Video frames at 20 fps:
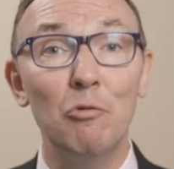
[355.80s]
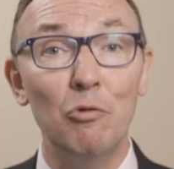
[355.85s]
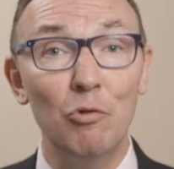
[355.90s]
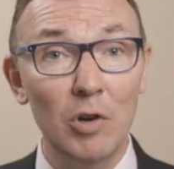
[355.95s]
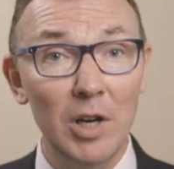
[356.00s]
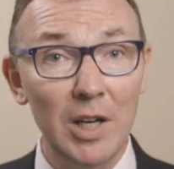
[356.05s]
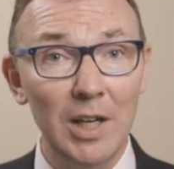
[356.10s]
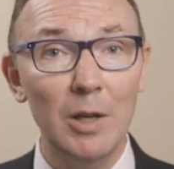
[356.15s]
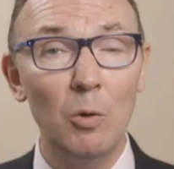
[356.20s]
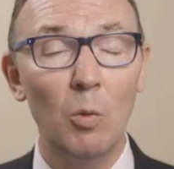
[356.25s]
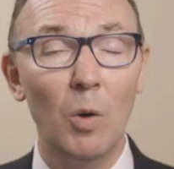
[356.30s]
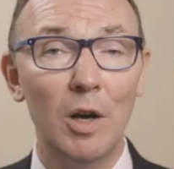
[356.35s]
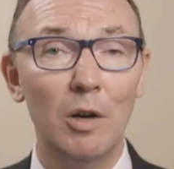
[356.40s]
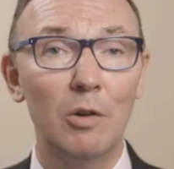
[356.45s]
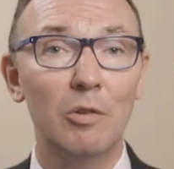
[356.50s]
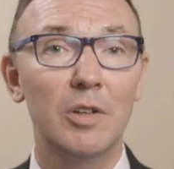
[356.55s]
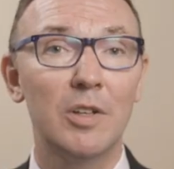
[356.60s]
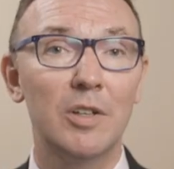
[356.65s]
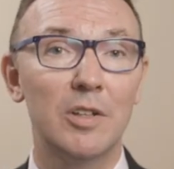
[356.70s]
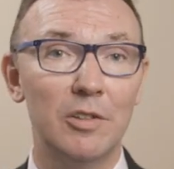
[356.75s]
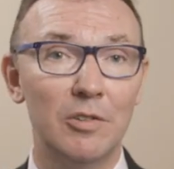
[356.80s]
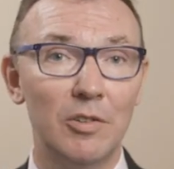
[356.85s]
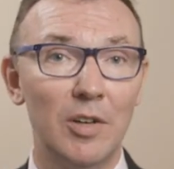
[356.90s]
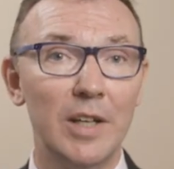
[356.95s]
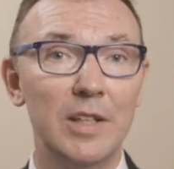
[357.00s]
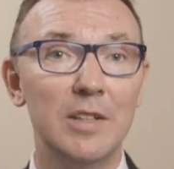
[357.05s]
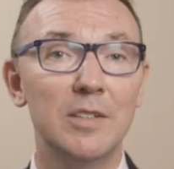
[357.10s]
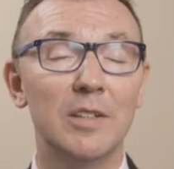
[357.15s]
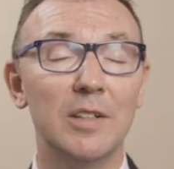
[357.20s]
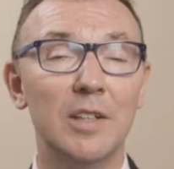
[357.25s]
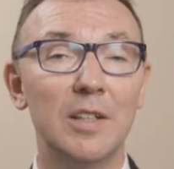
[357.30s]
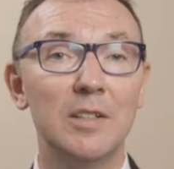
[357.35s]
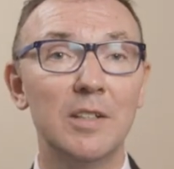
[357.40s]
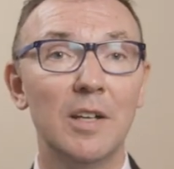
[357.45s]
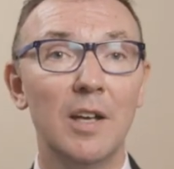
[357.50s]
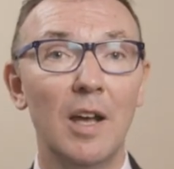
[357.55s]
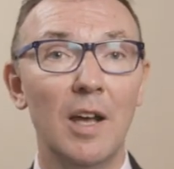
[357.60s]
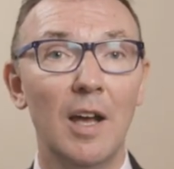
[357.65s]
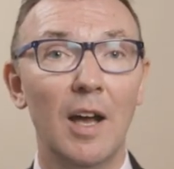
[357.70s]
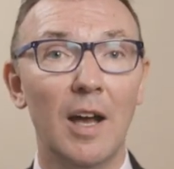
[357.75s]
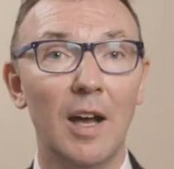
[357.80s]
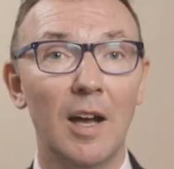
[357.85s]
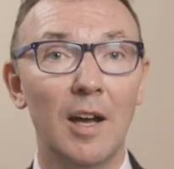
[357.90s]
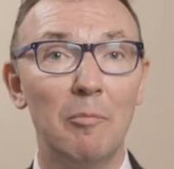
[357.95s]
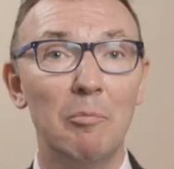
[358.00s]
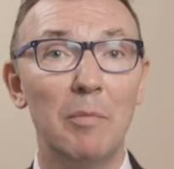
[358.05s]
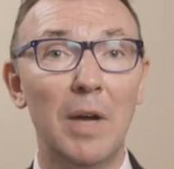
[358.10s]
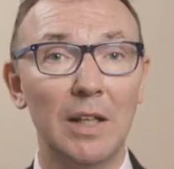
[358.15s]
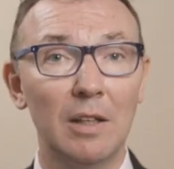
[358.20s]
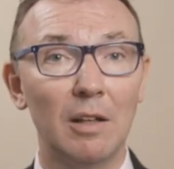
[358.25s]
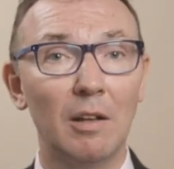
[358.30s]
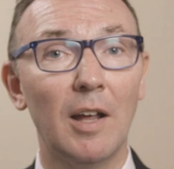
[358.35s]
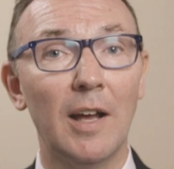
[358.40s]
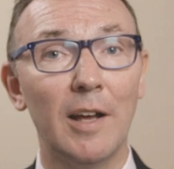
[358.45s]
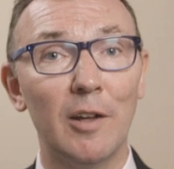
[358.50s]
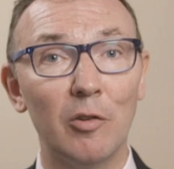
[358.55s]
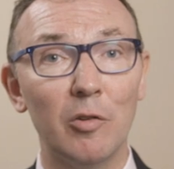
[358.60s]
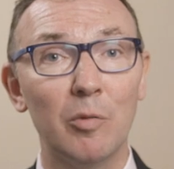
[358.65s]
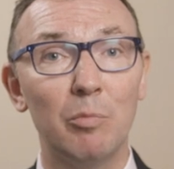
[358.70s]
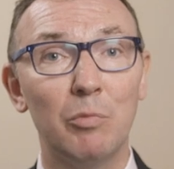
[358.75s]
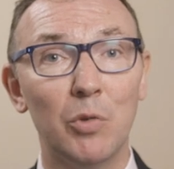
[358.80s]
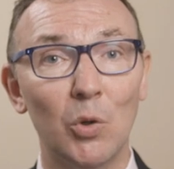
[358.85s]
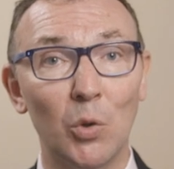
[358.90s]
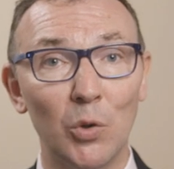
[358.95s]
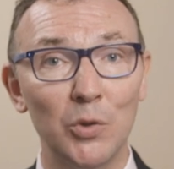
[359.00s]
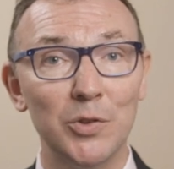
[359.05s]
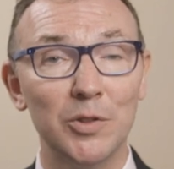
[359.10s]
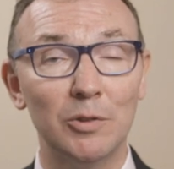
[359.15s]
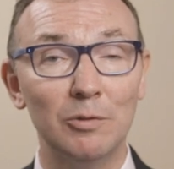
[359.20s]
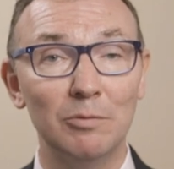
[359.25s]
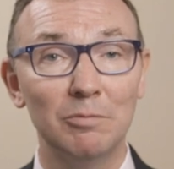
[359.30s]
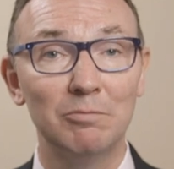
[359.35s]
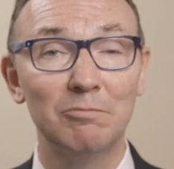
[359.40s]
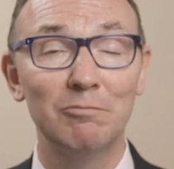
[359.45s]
really well curated mental health portal.